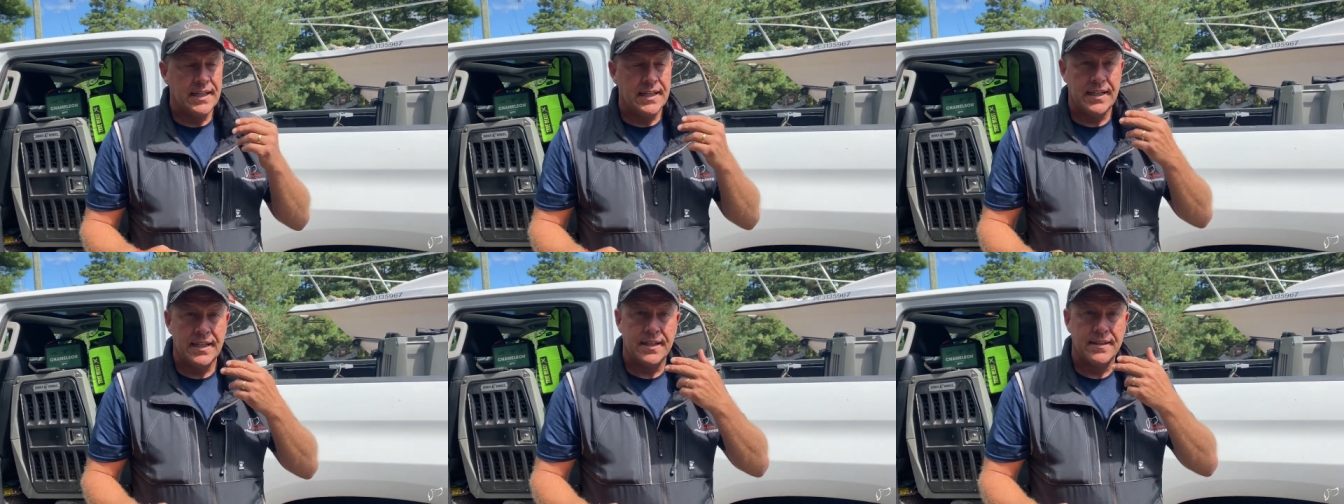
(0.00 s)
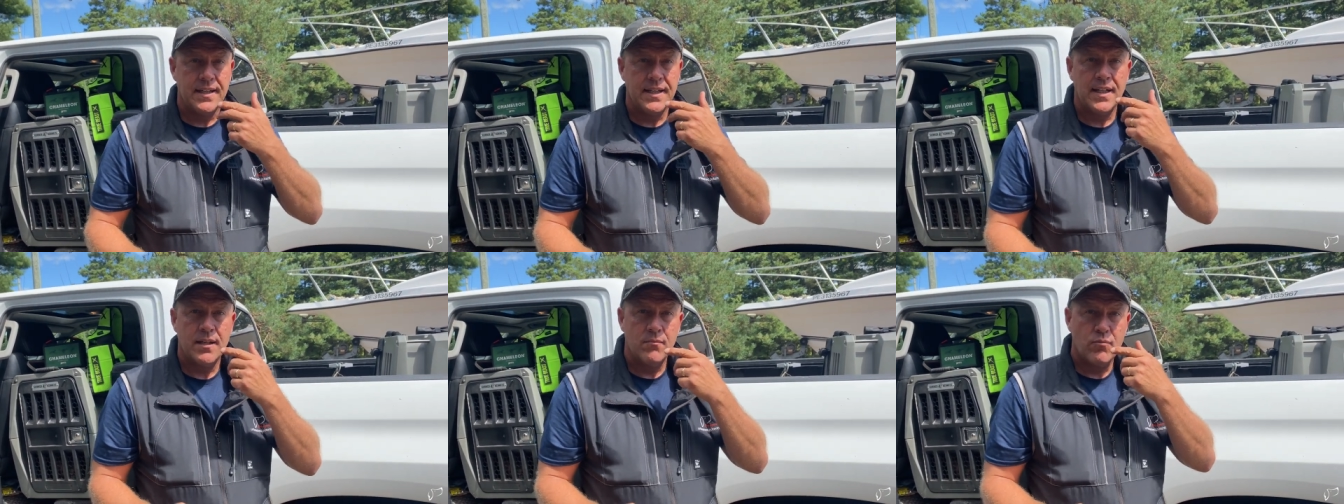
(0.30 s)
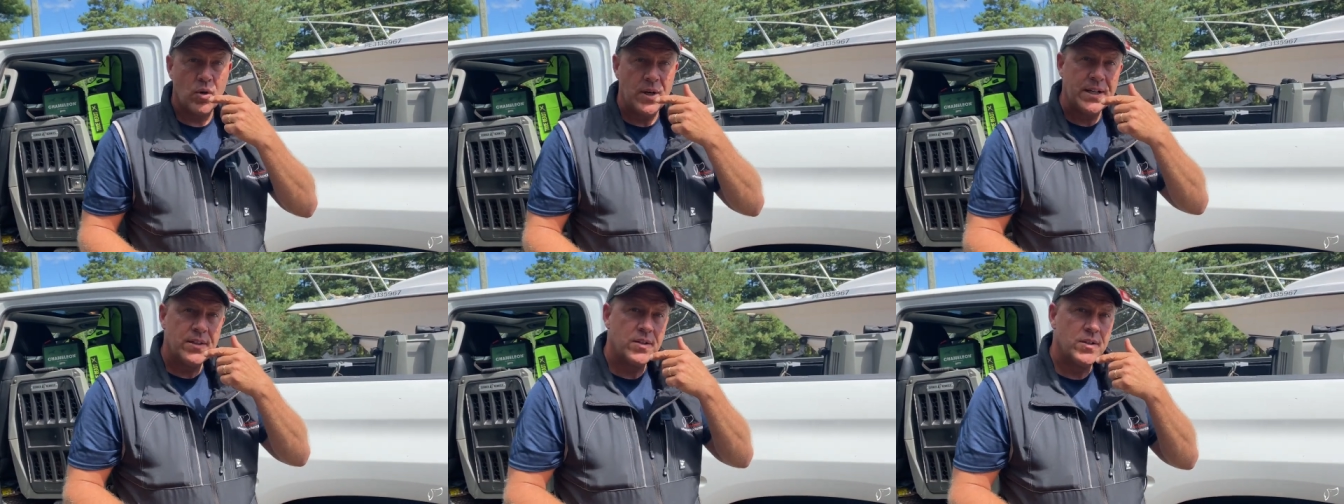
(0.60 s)
uh, they can
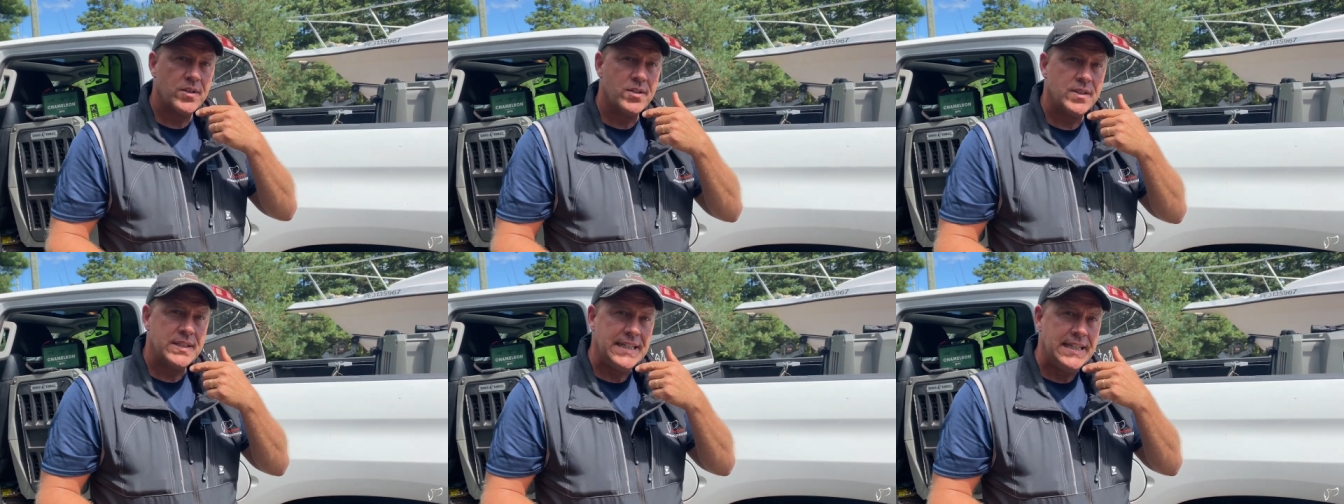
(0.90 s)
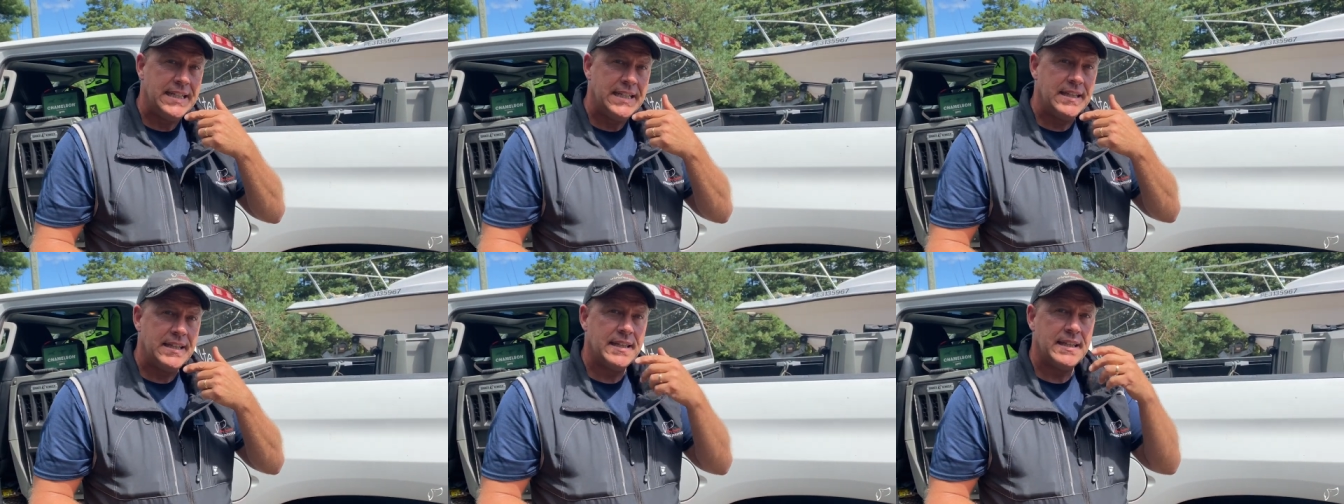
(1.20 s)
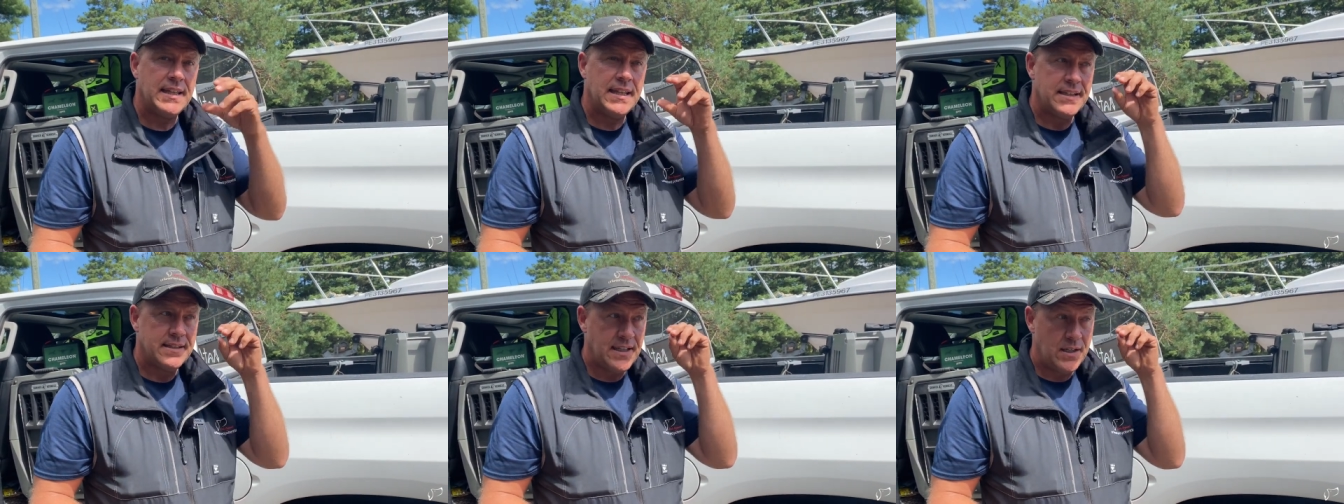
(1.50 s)
break their
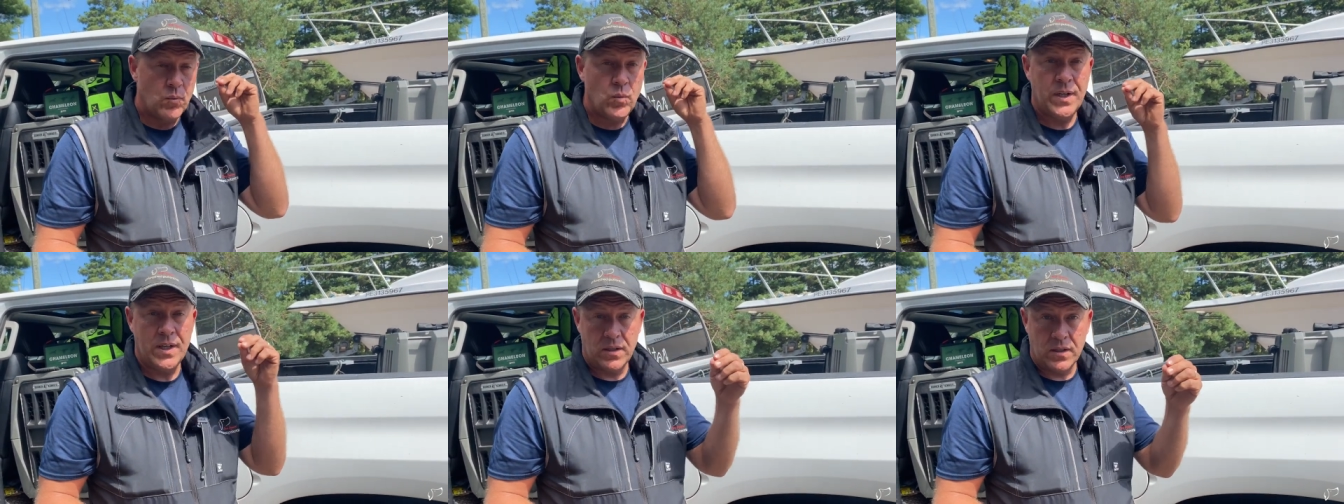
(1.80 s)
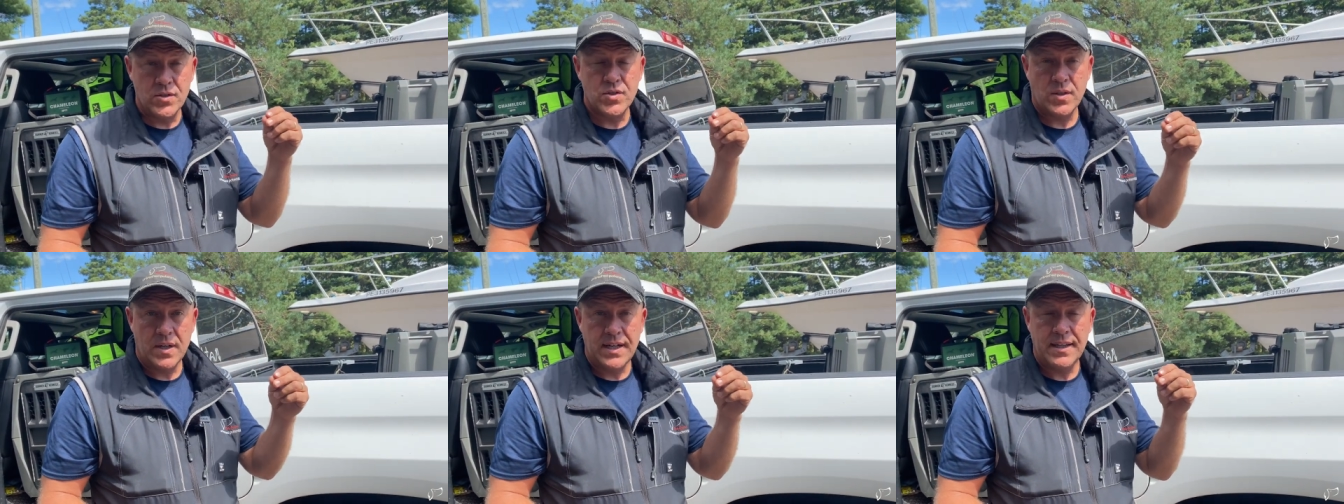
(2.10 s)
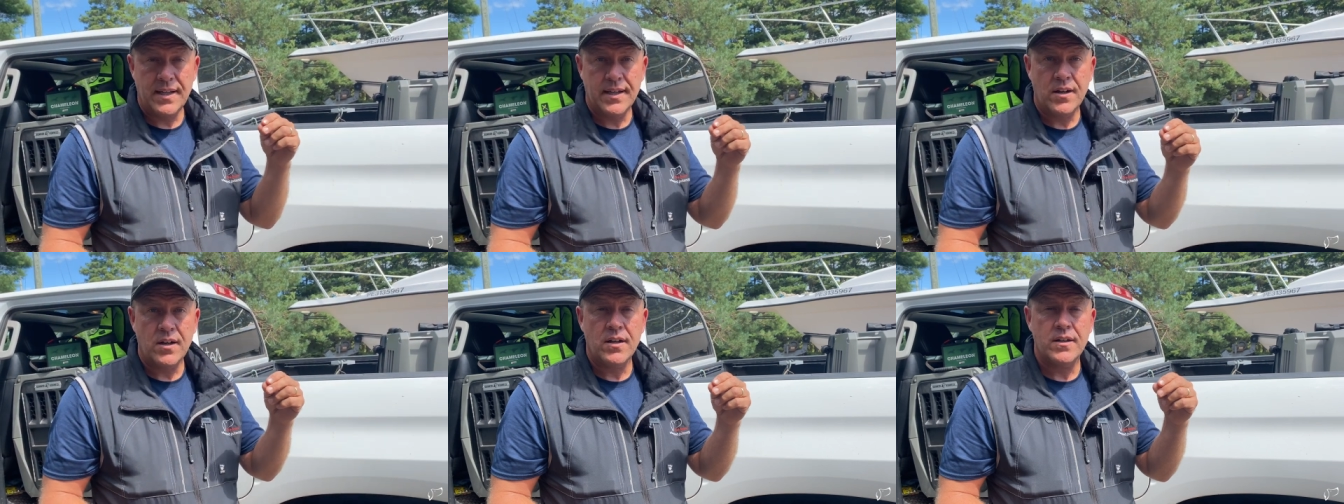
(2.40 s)
teeth. They will try
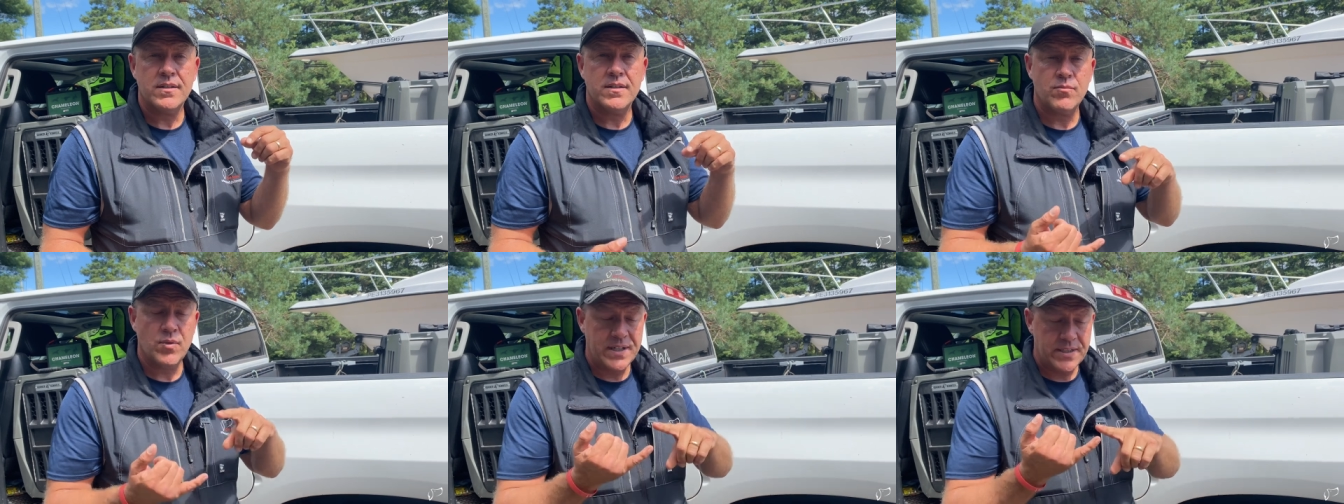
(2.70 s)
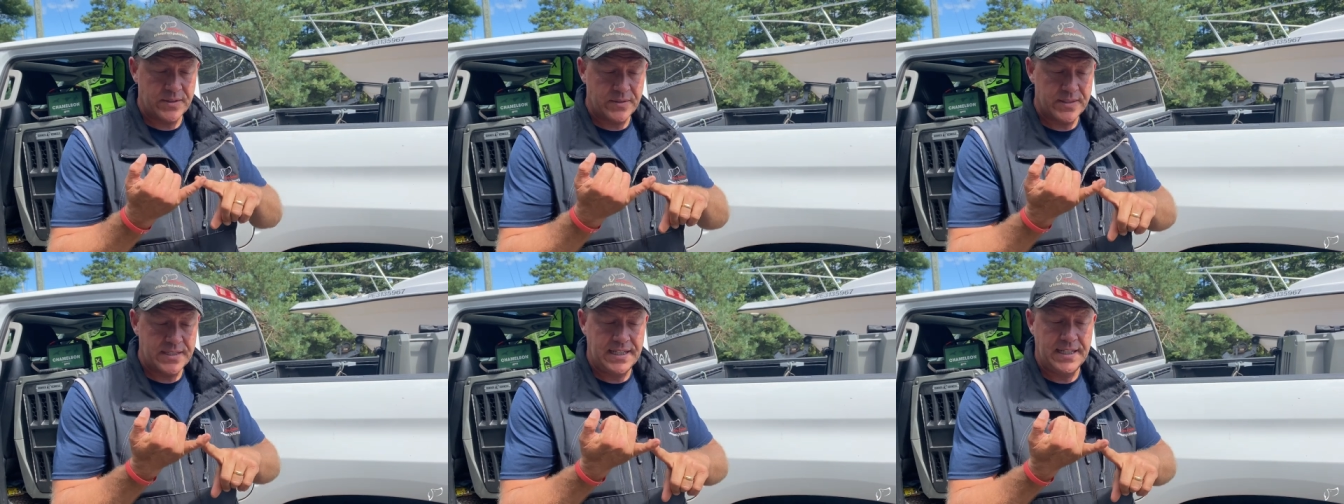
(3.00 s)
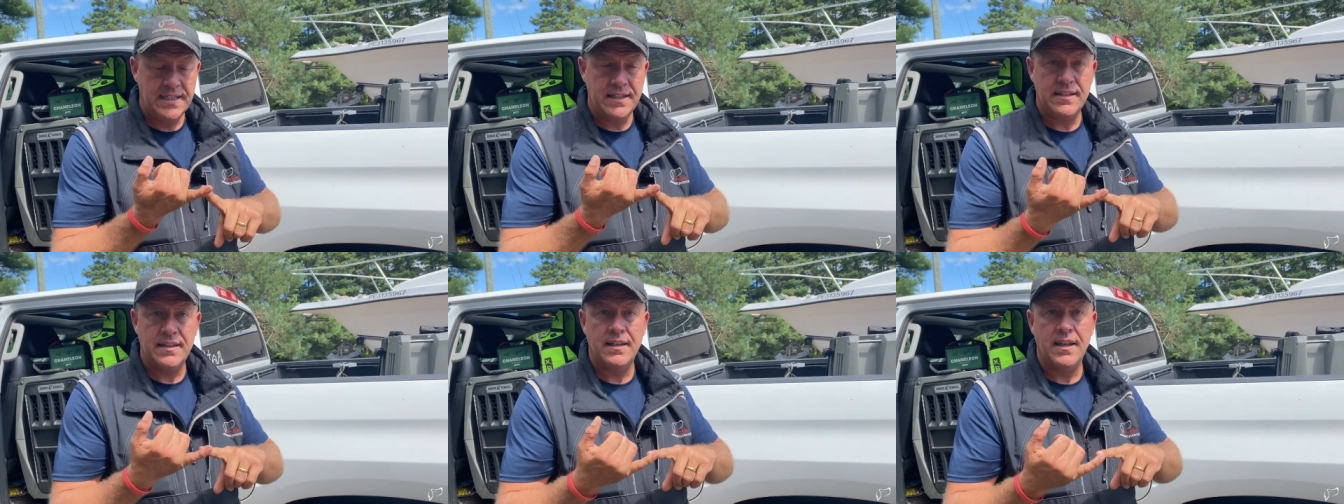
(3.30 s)
that hard to break their
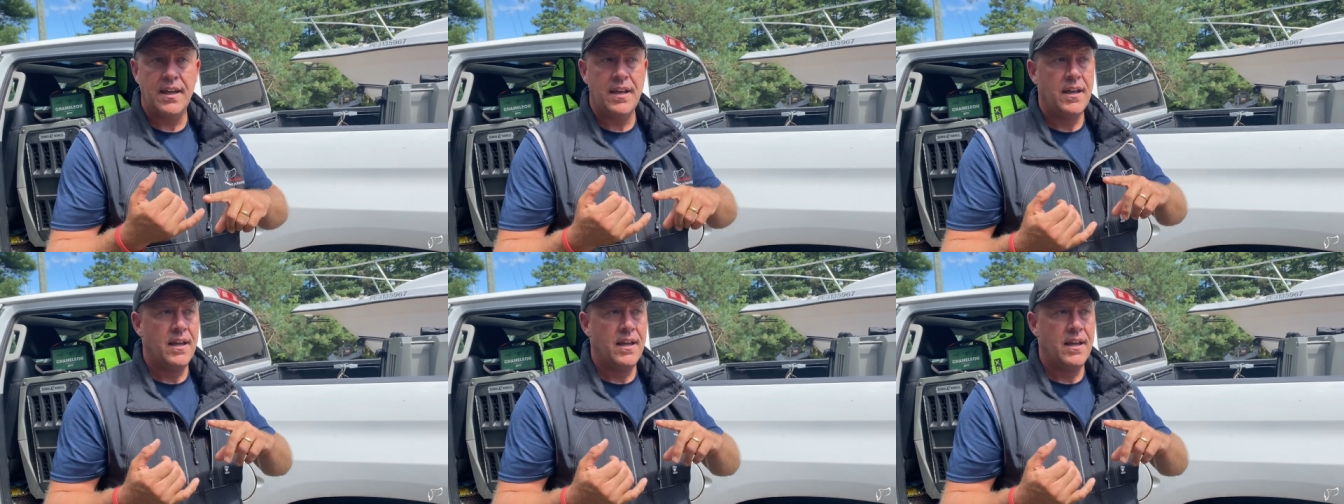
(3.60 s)
teeth,